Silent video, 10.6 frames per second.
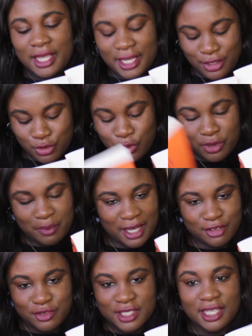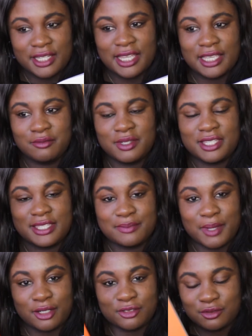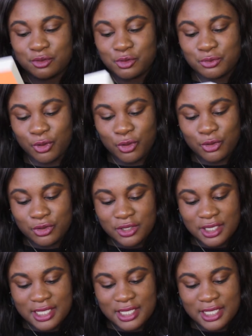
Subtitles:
In on the back of this, her name is spelt wrong,